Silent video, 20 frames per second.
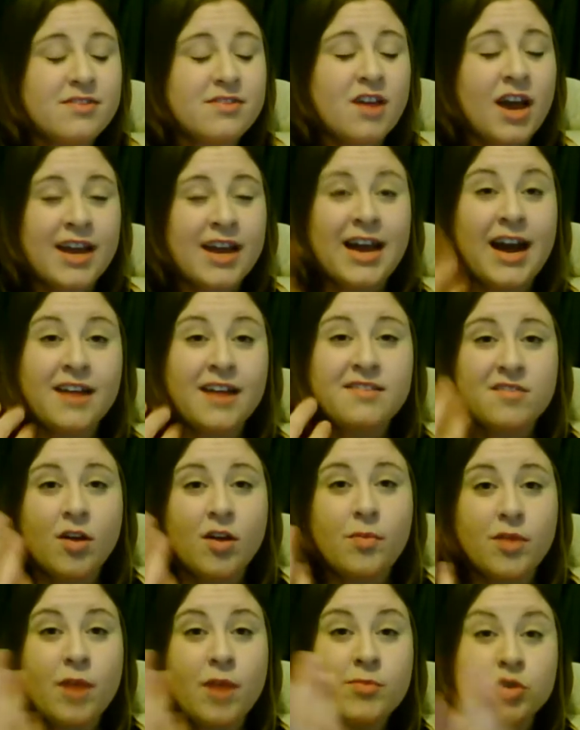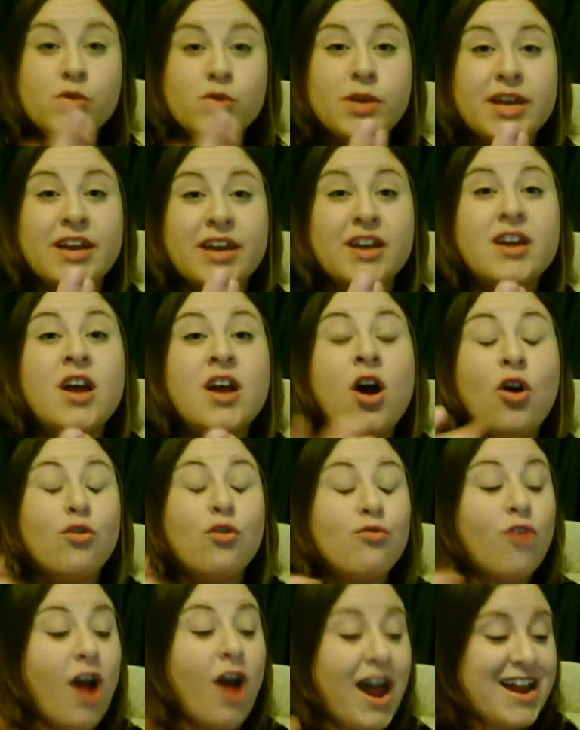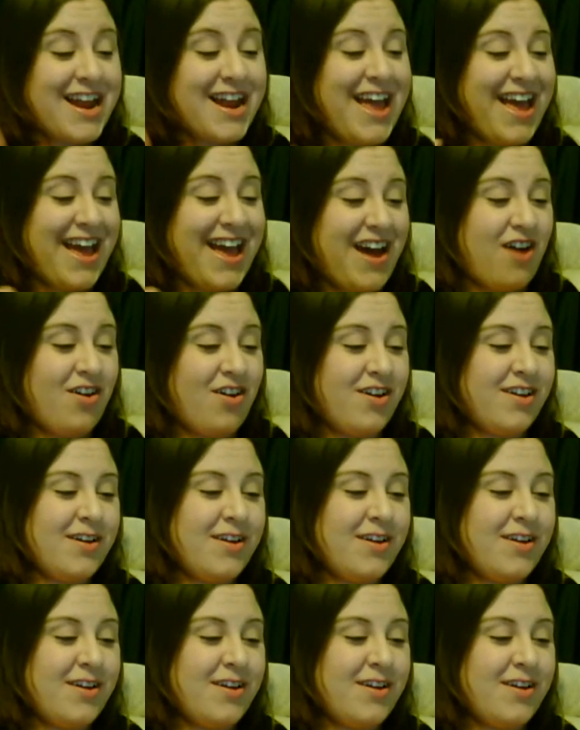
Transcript: I can't stop it. I'm doing it right now.